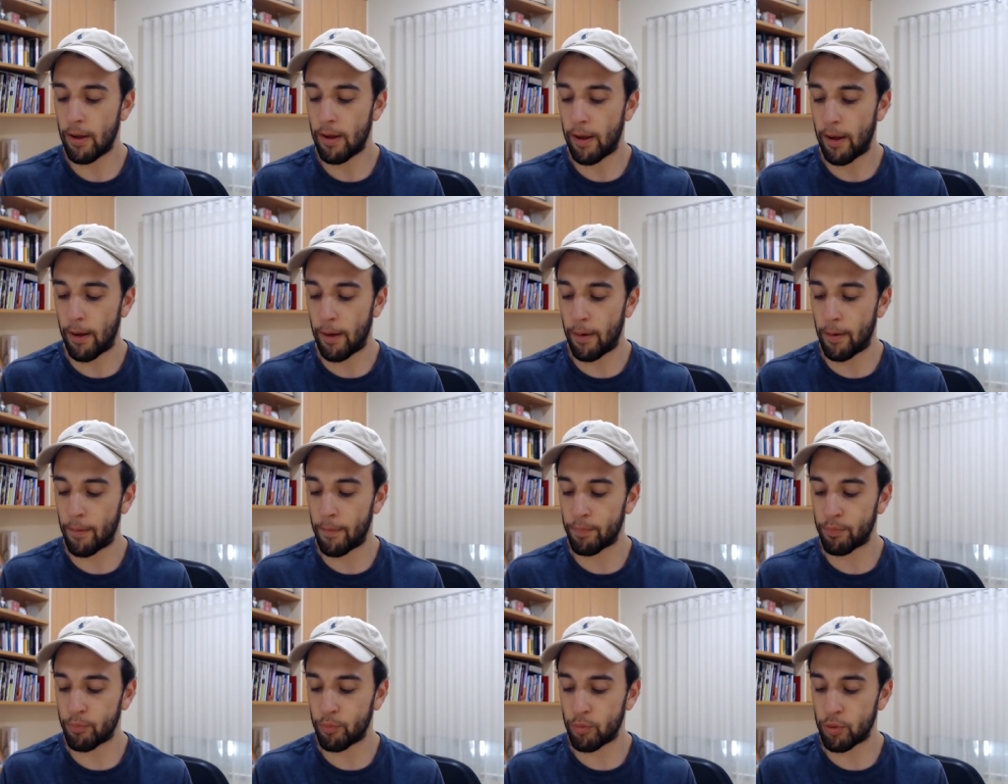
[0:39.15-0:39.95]

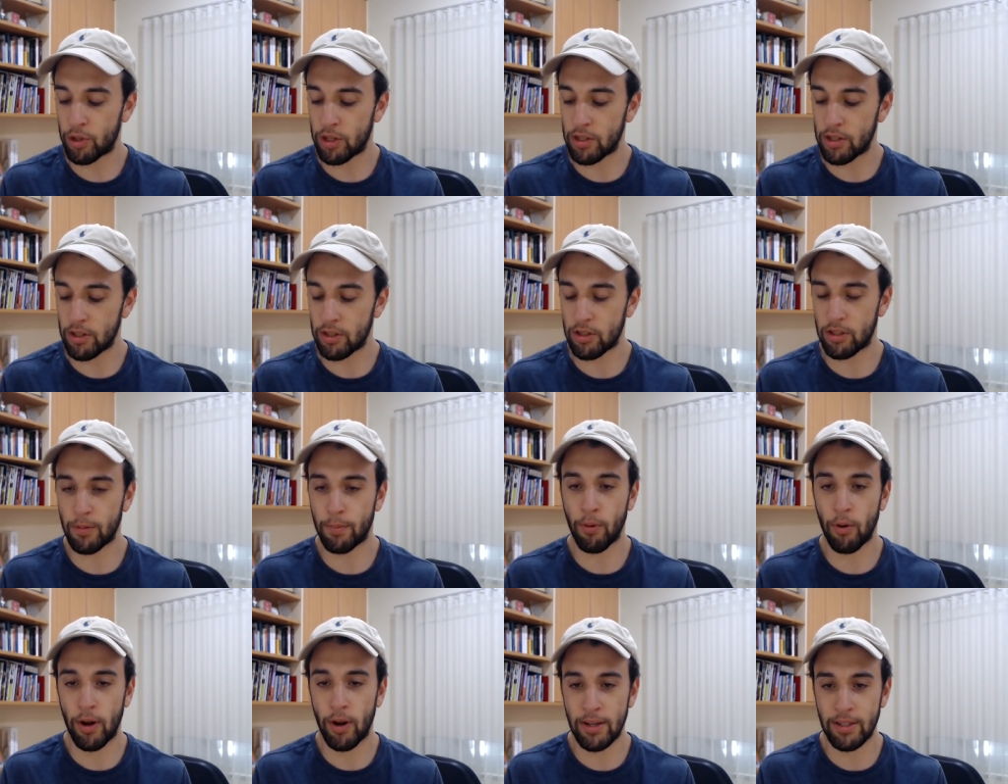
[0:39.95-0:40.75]
Which isn't
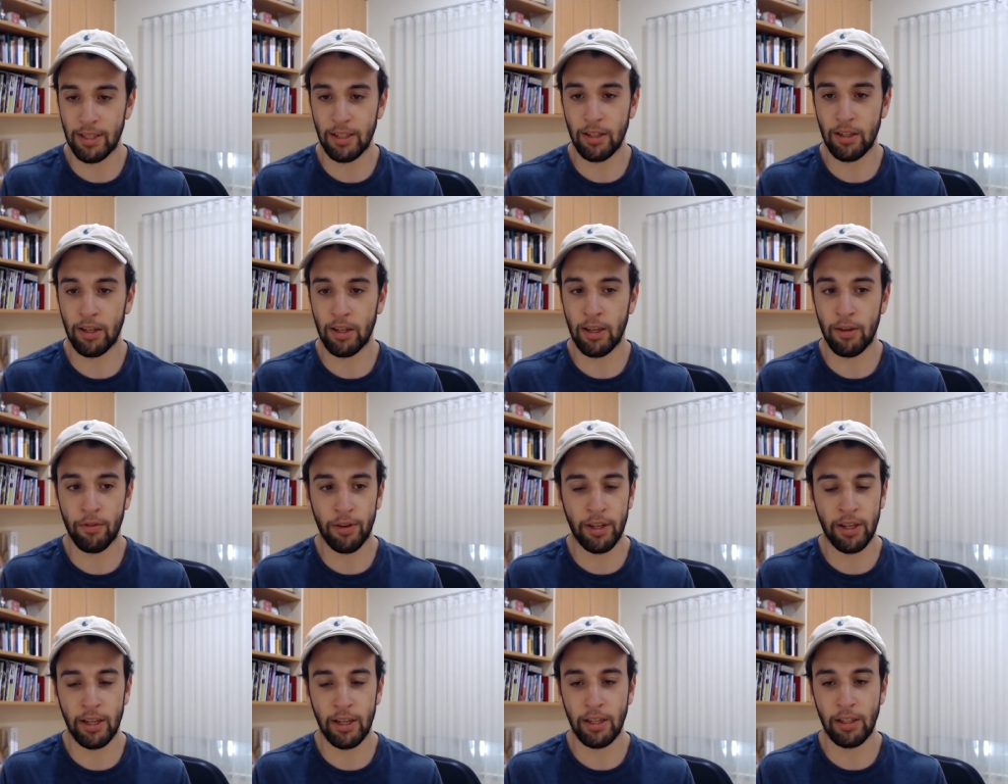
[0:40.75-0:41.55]
surprising, given
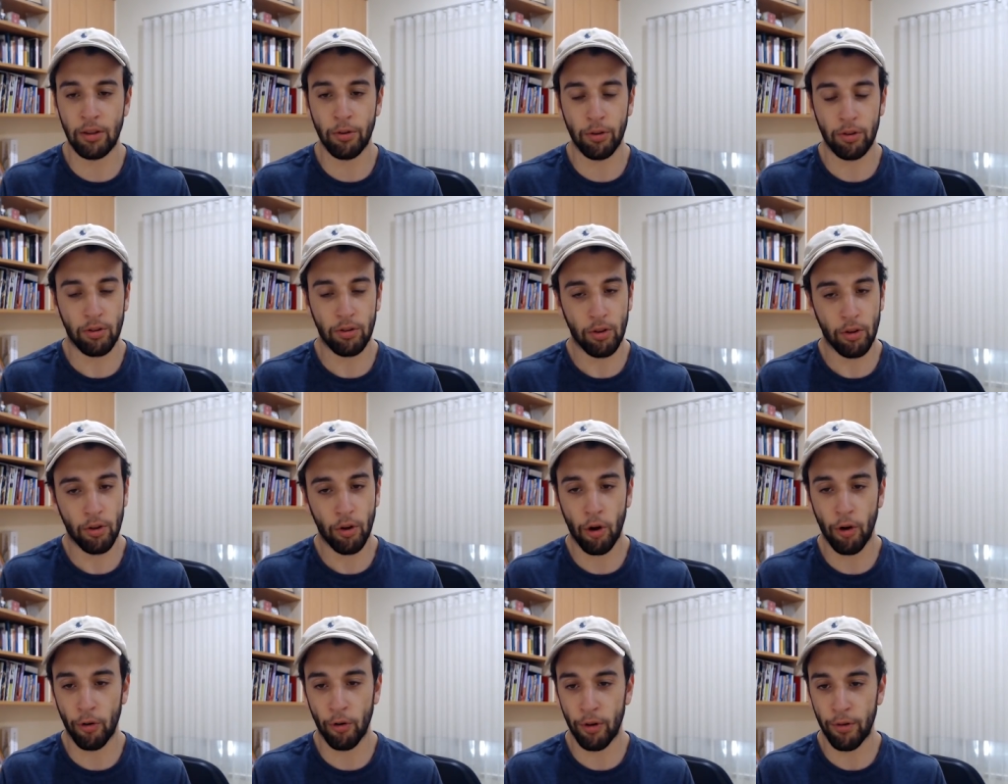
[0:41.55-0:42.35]
he looked
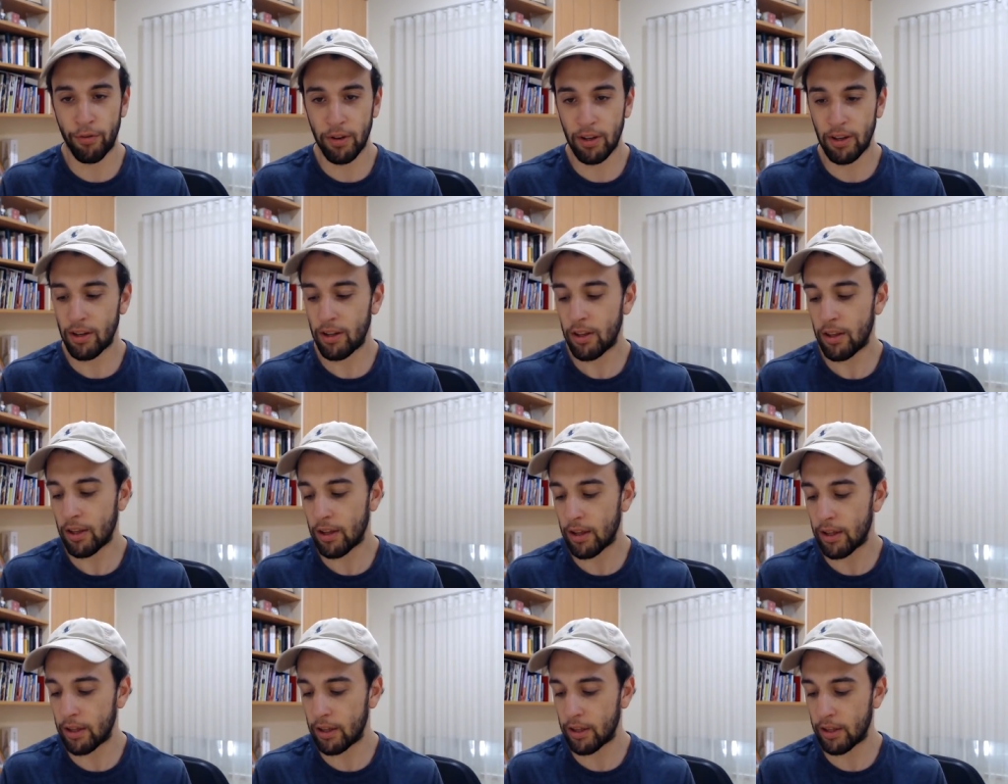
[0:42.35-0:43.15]
horrific.
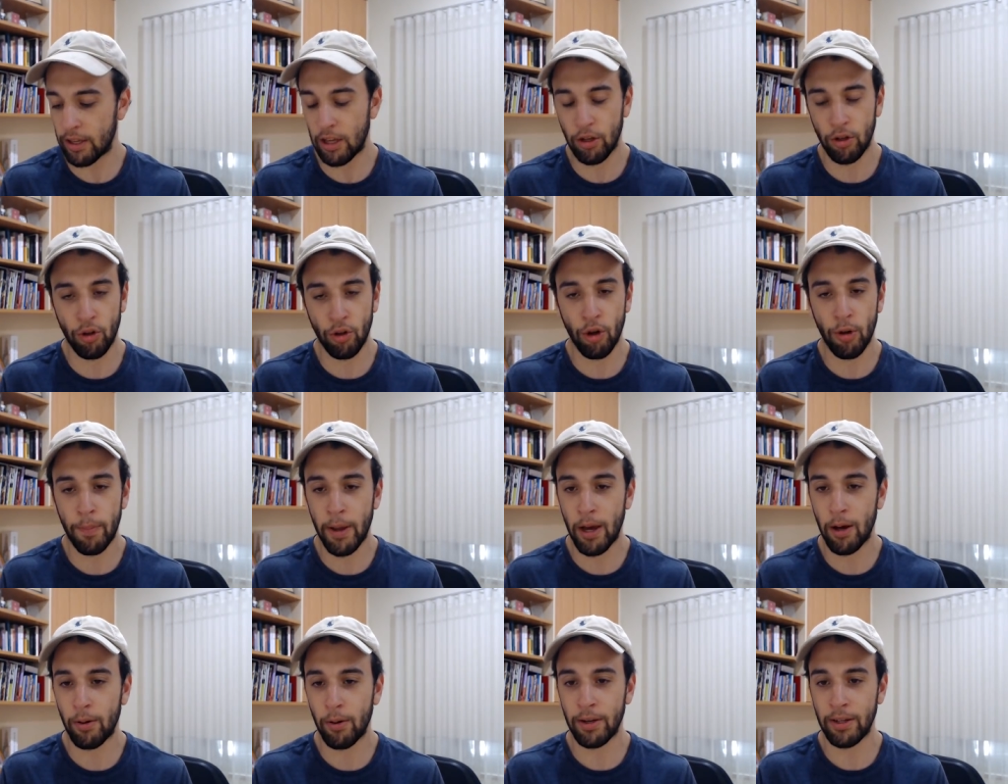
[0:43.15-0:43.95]
He had no
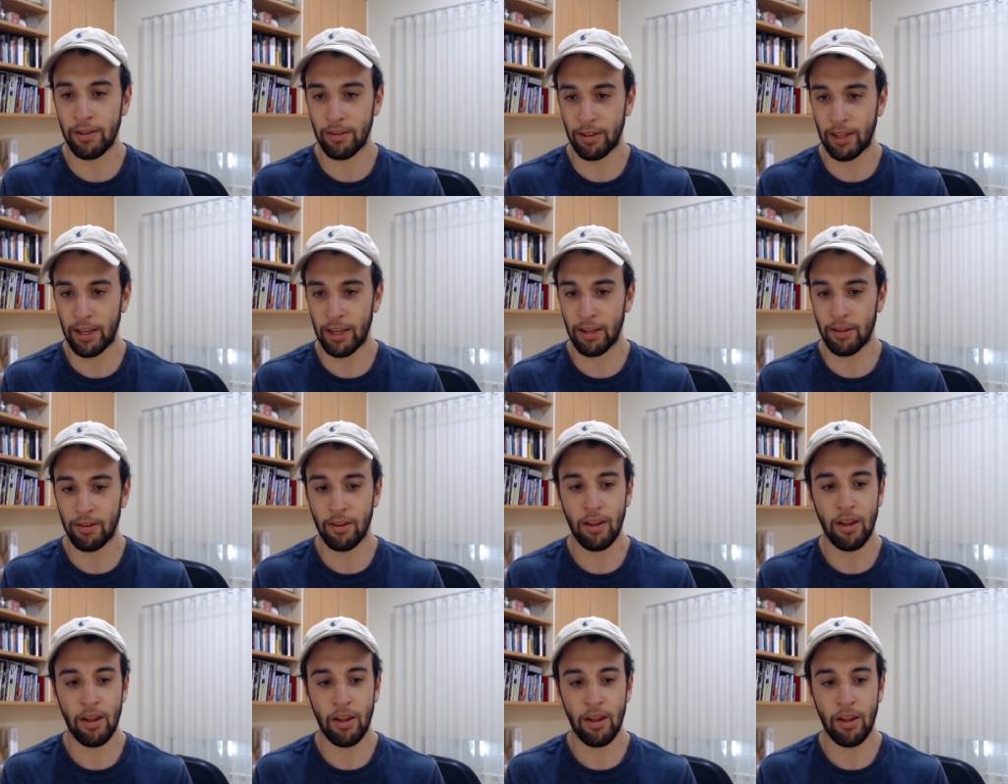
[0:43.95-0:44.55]
power in his legs.